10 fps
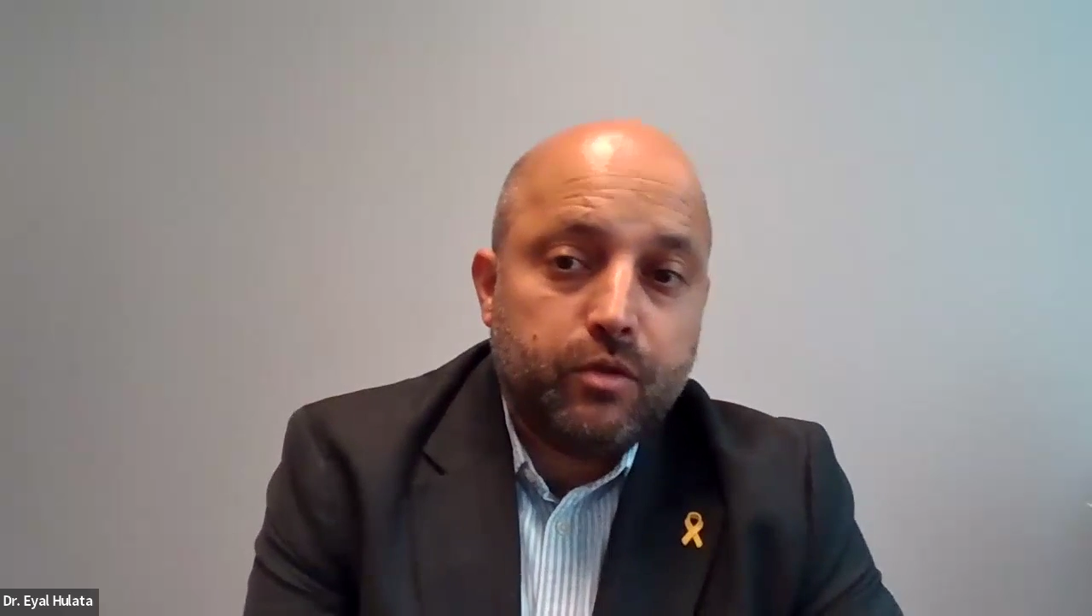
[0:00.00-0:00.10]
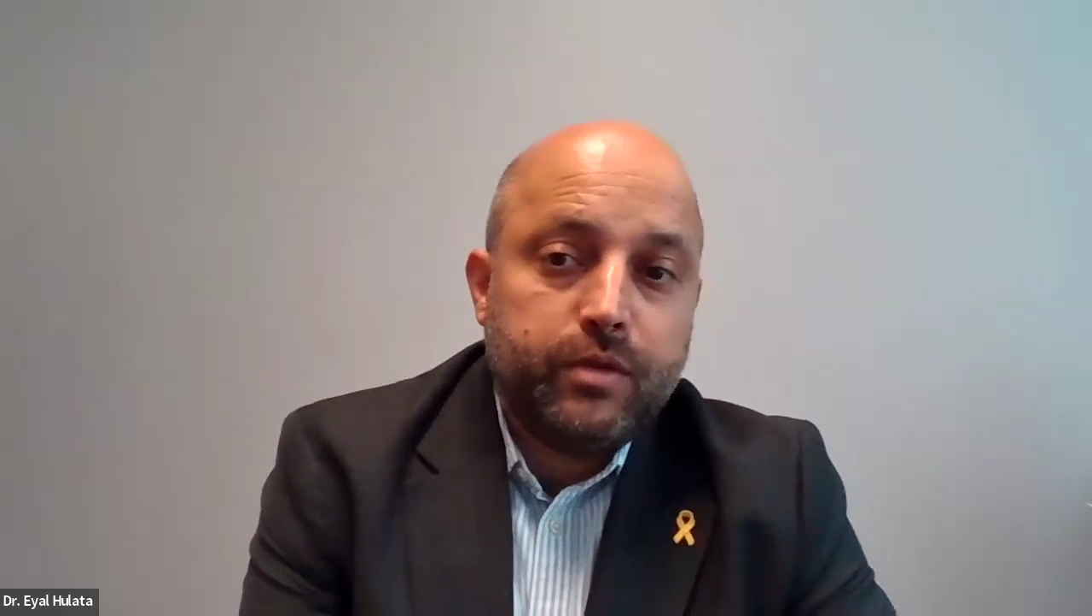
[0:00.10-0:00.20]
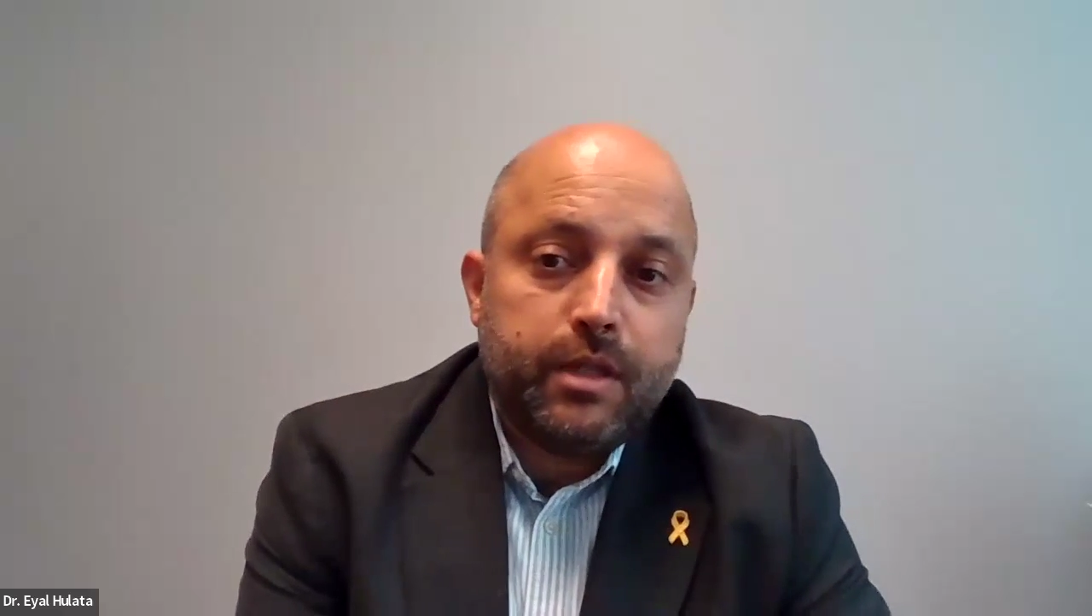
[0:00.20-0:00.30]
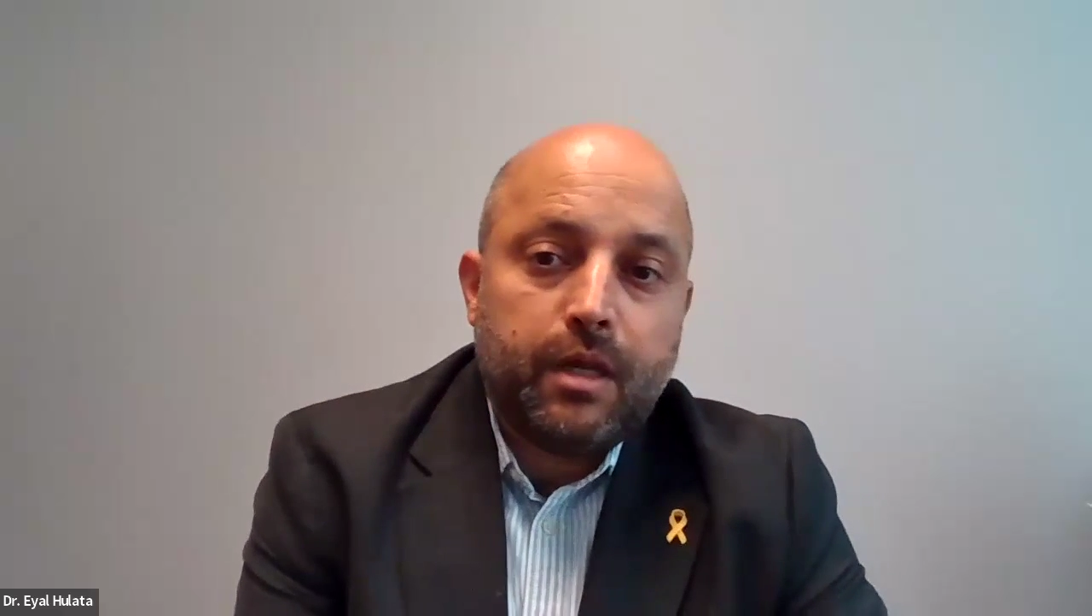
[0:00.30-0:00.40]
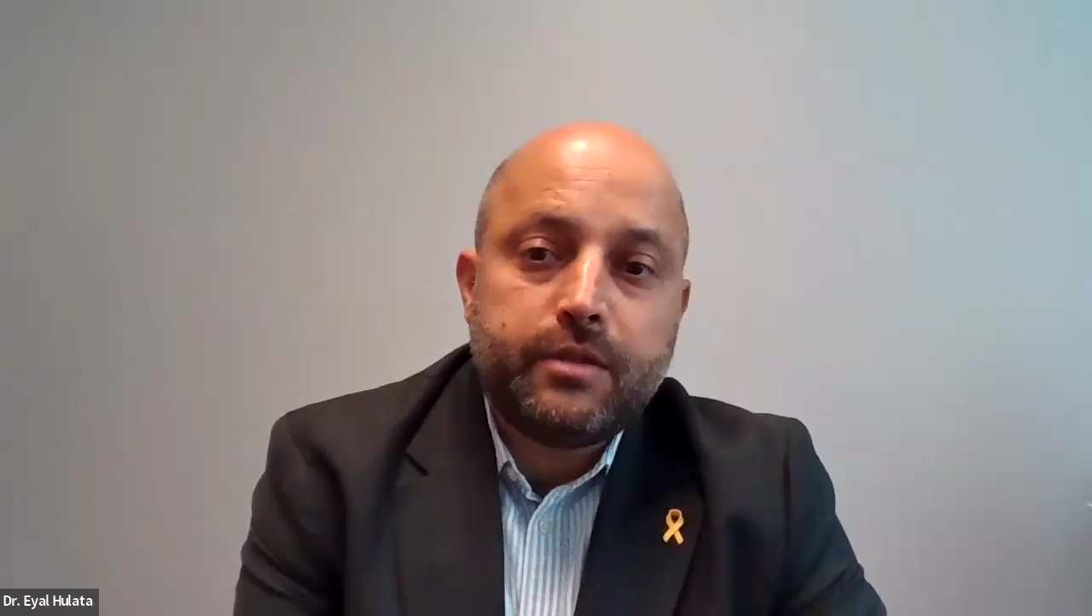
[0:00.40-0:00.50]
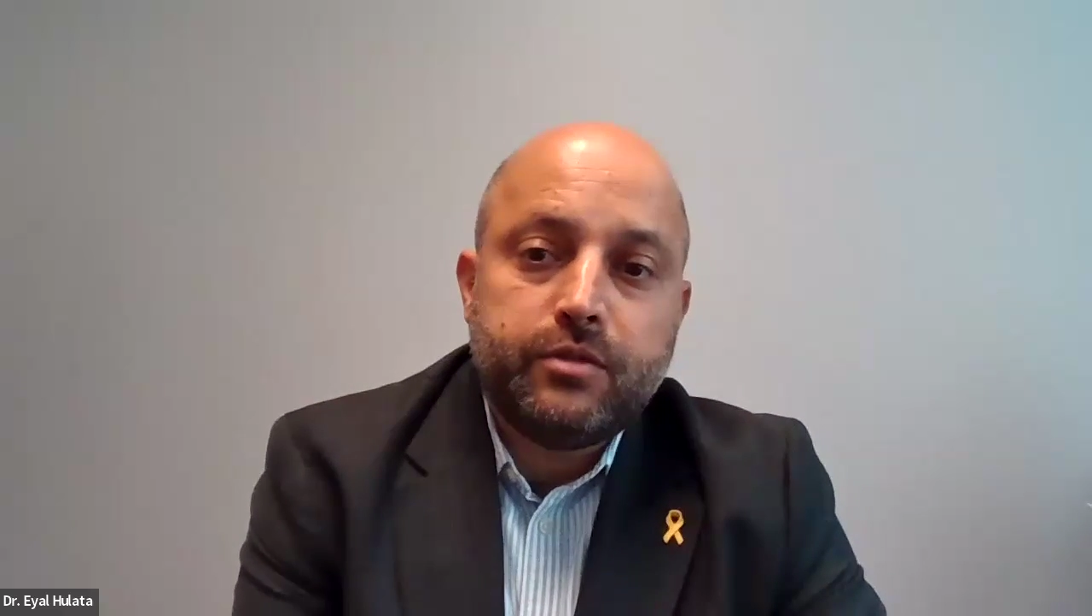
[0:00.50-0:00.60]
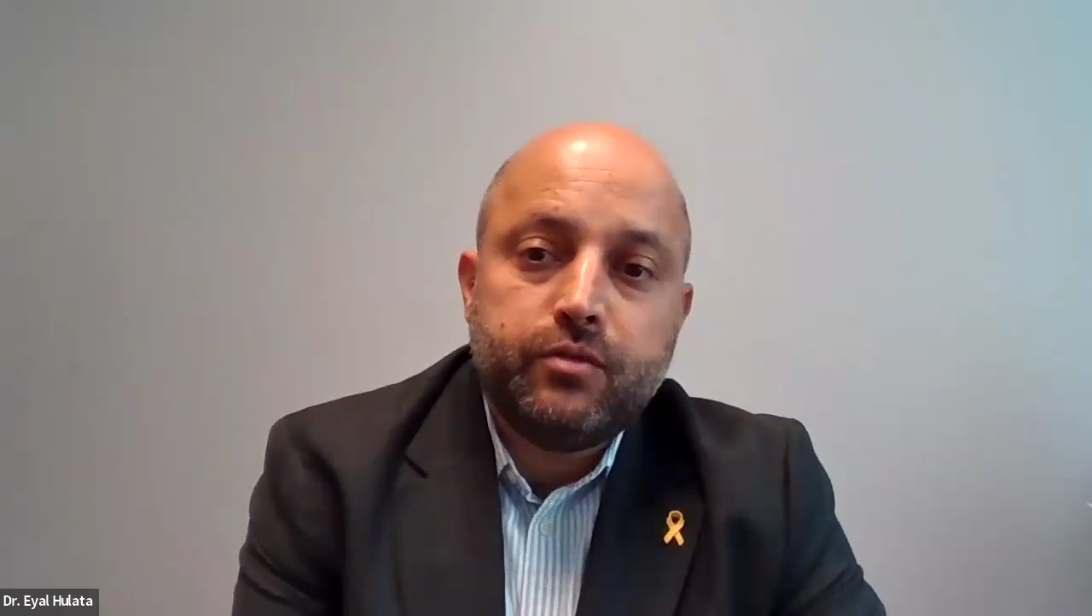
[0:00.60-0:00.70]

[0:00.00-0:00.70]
don't need a lot